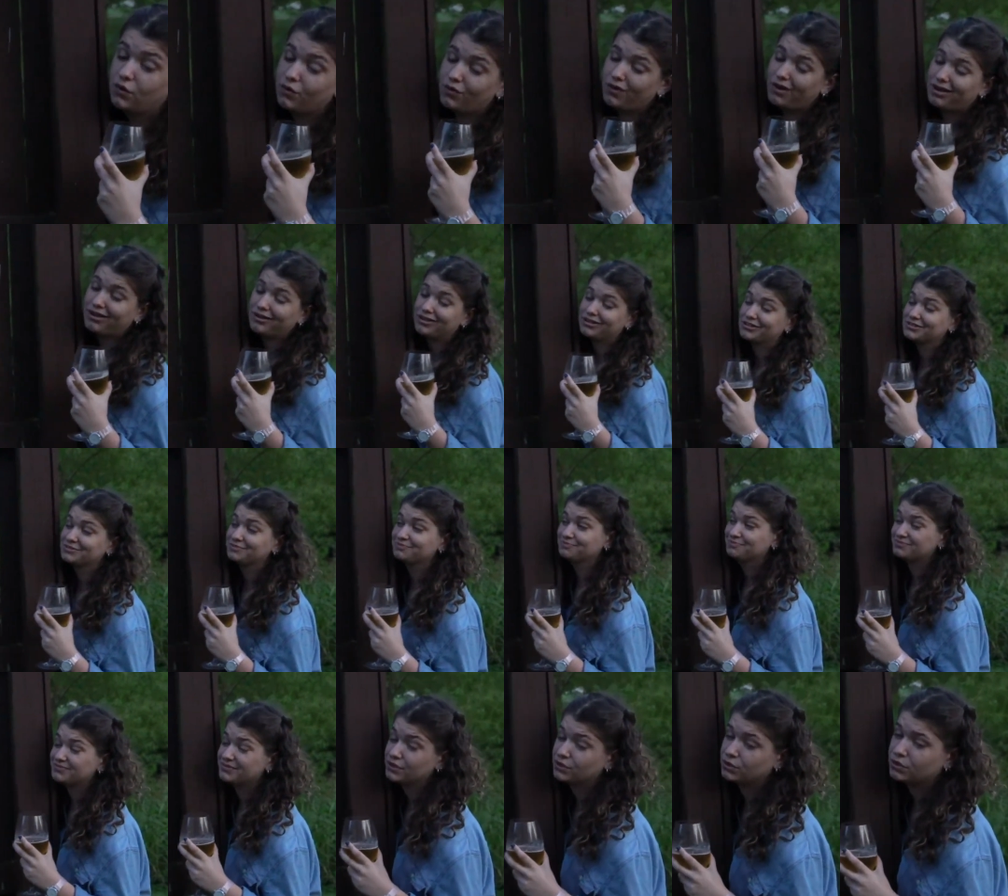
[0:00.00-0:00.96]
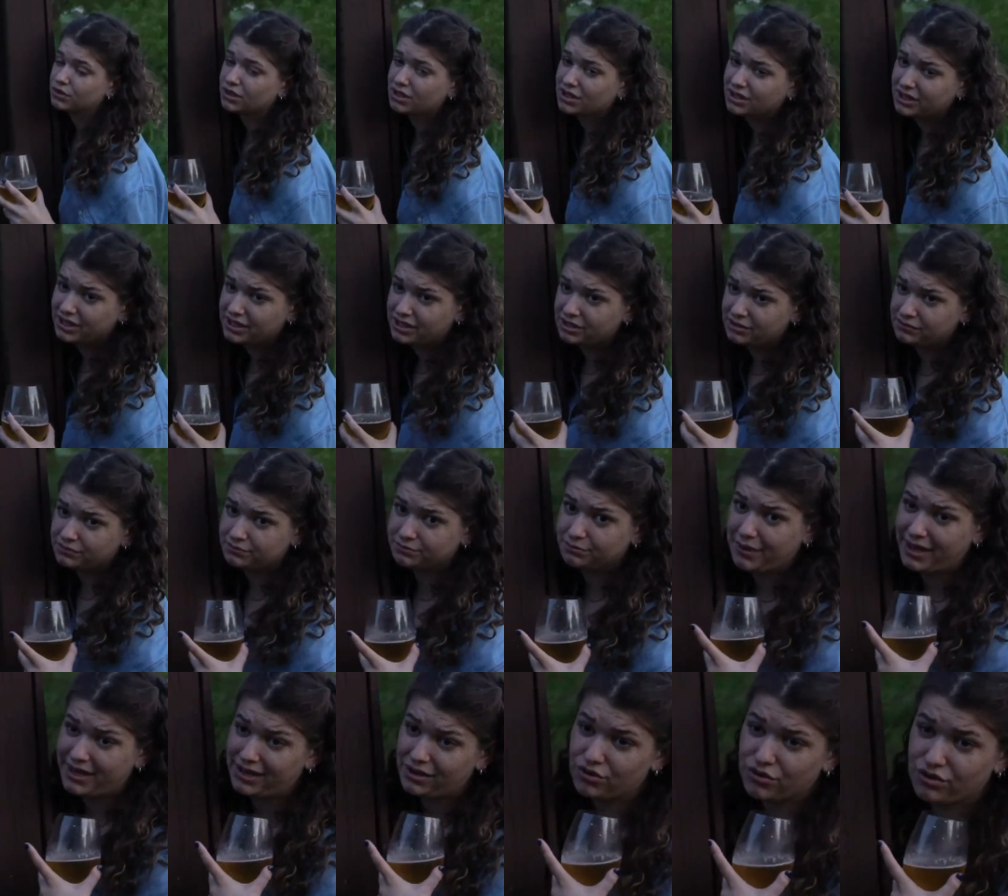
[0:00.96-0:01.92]
Well, you could clean
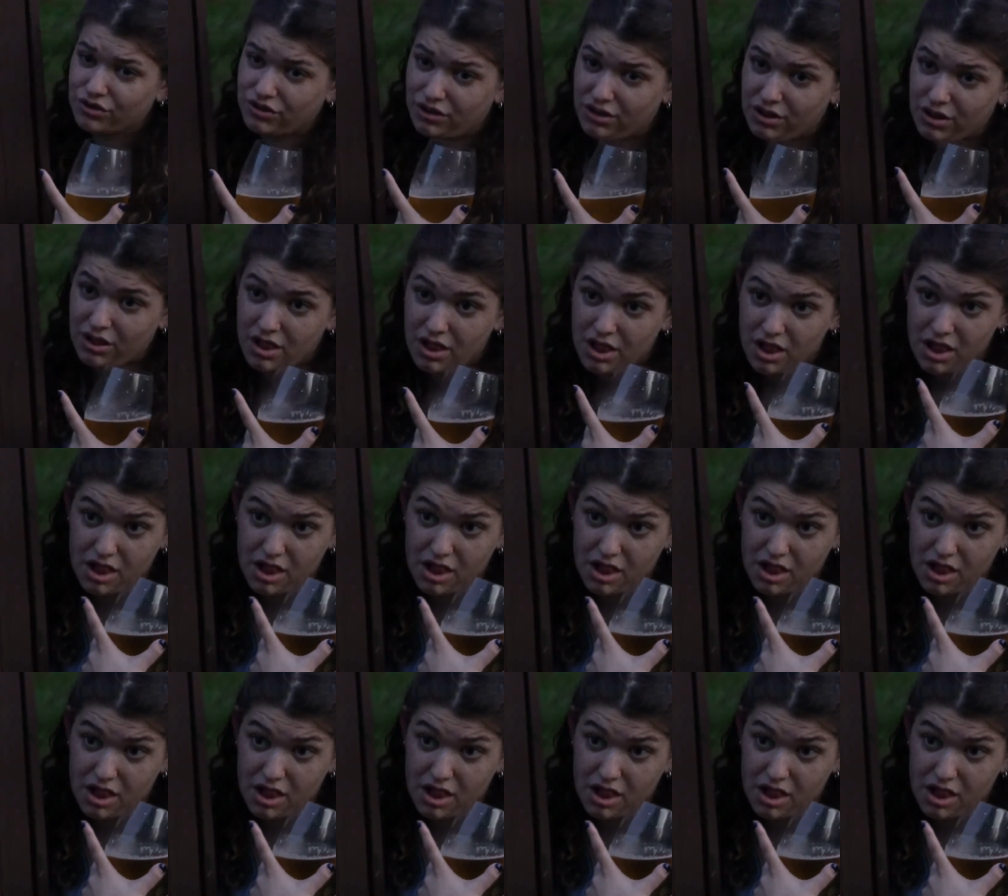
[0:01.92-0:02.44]
my grill.